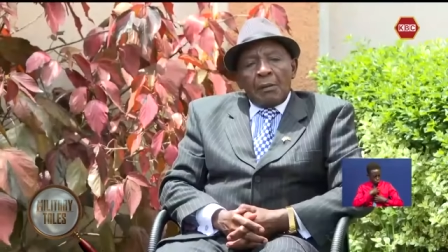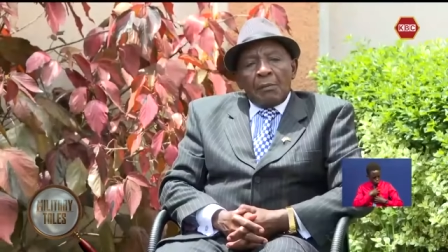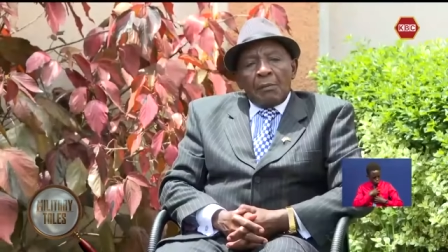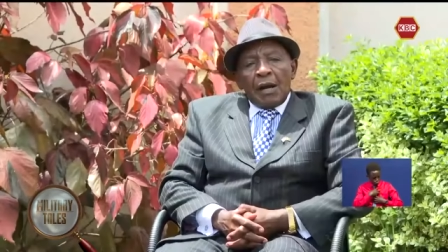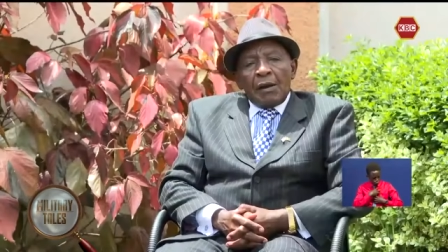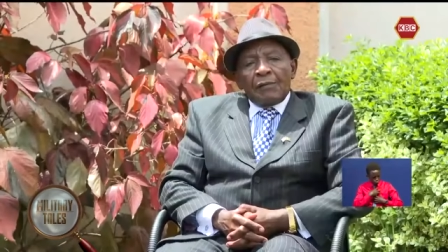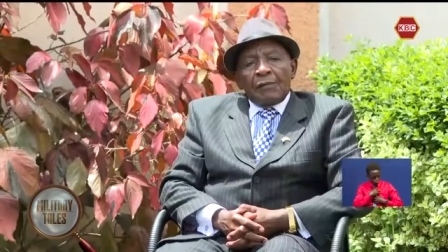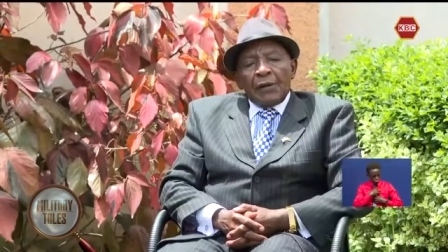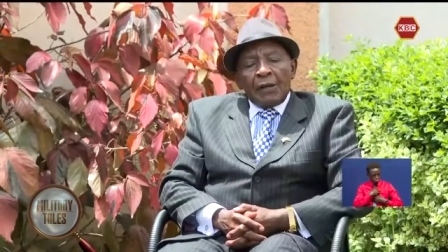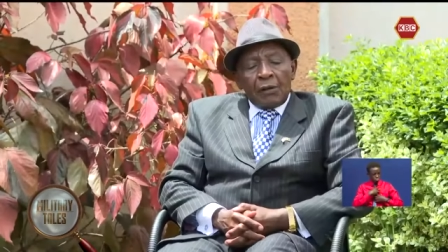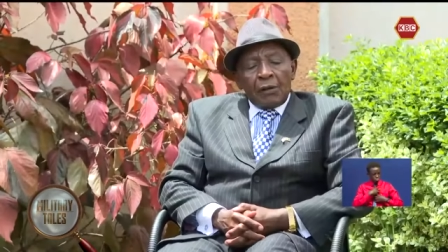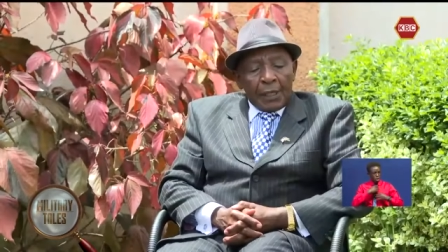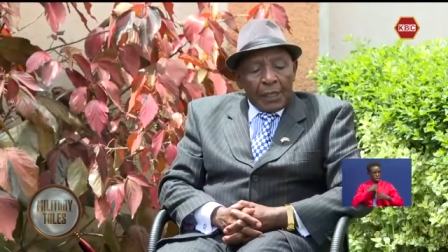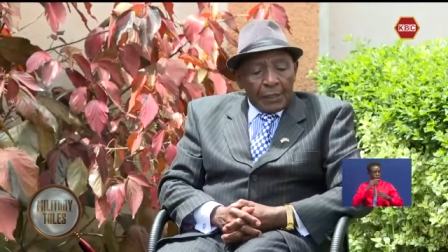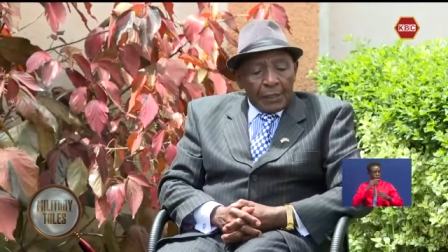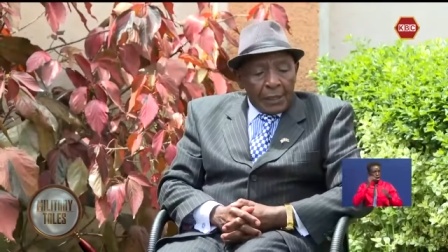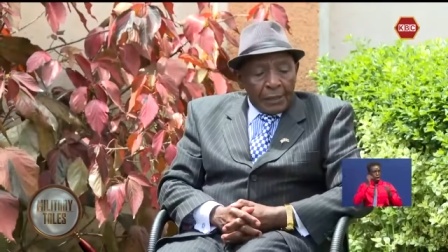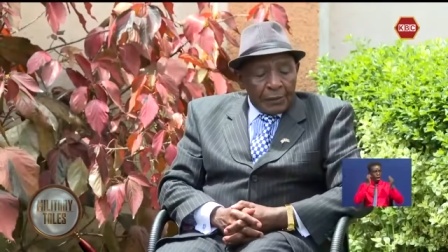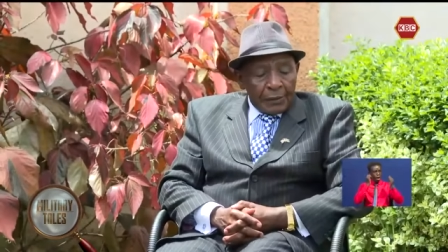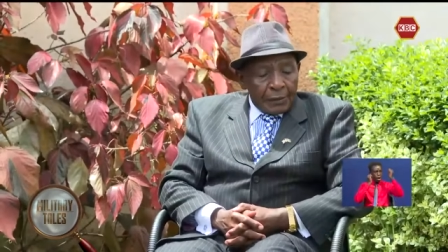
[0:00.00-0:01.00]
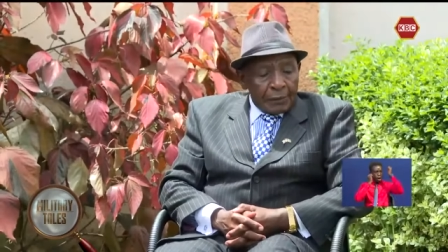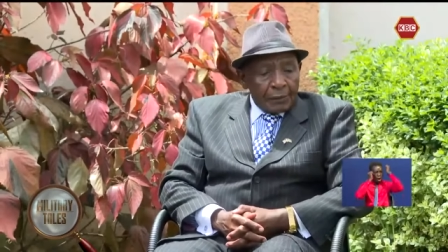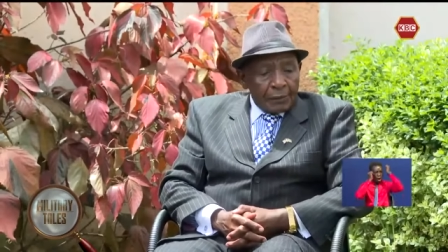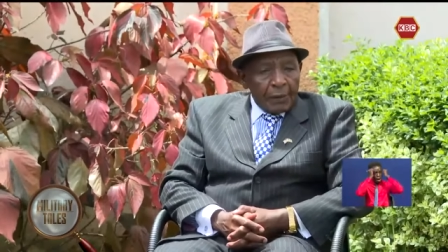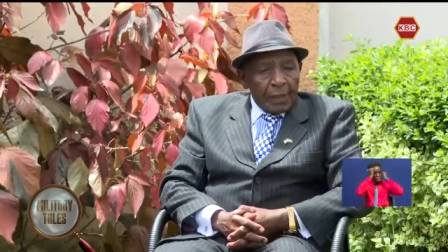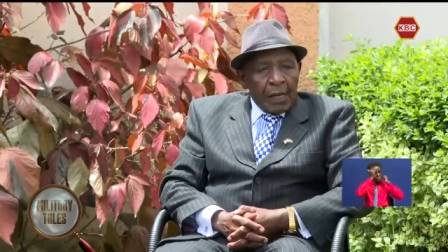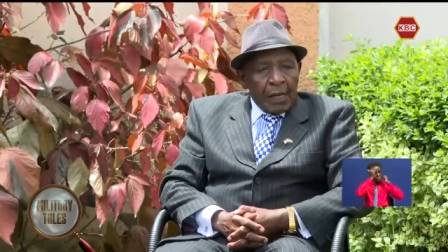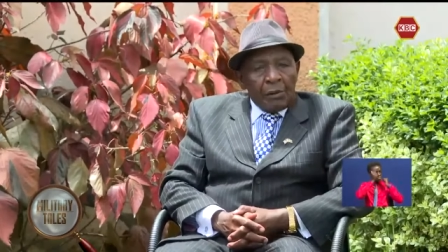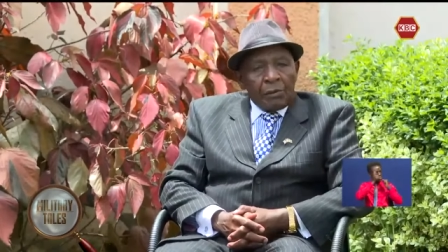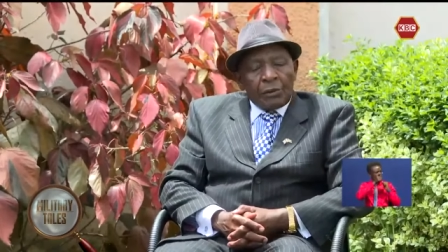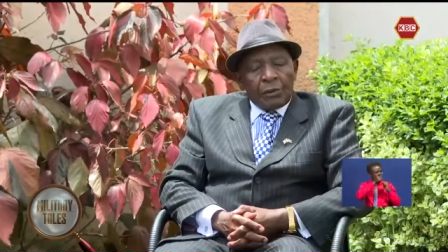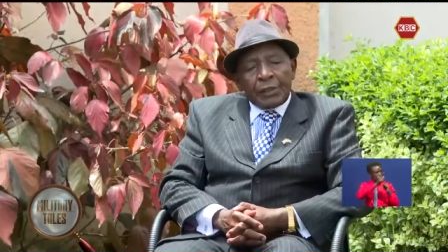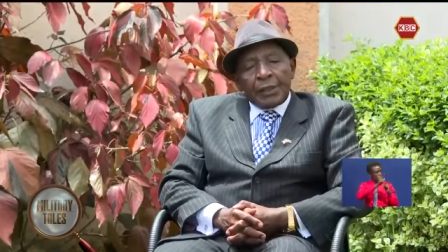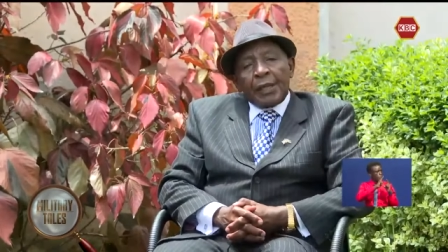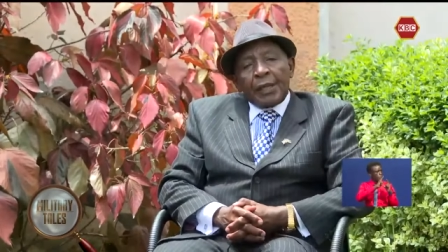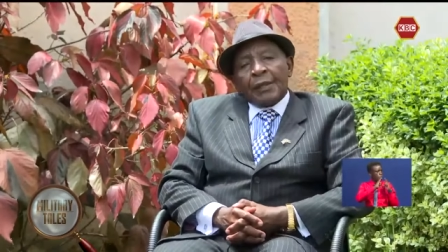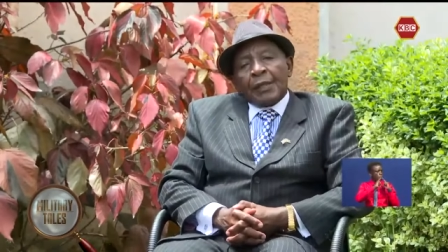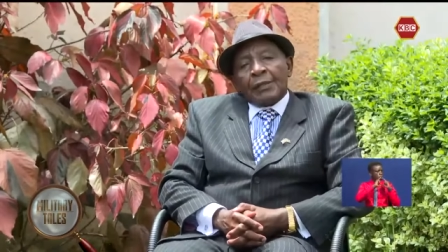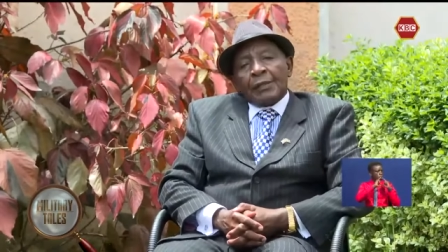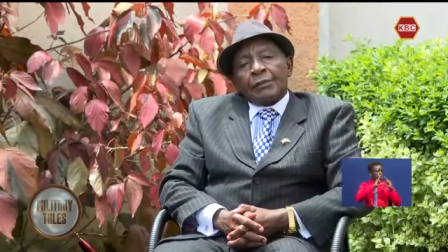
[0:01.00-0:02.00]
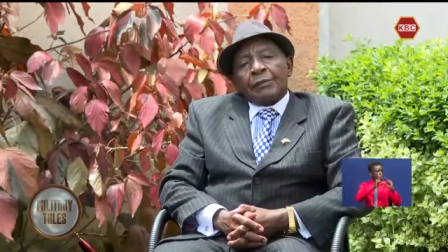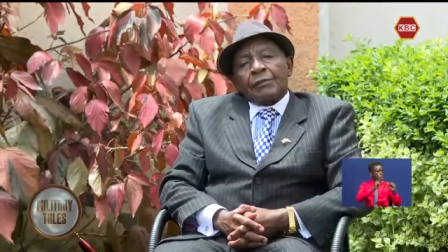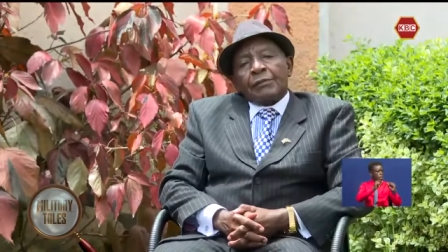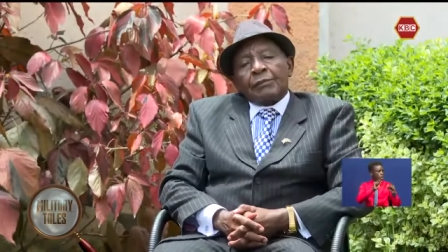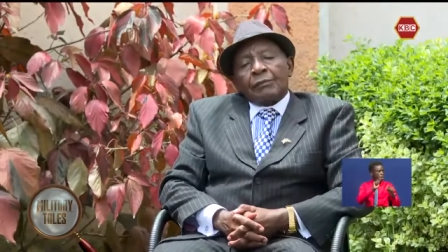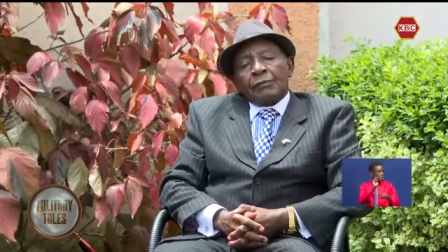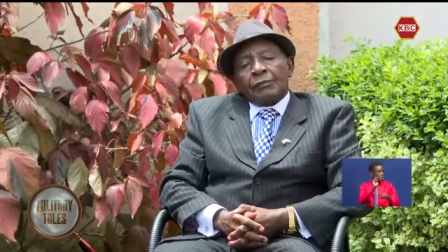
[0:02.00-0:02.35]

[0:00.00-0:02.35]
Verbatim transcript: My fellow Kenyans, I would say this.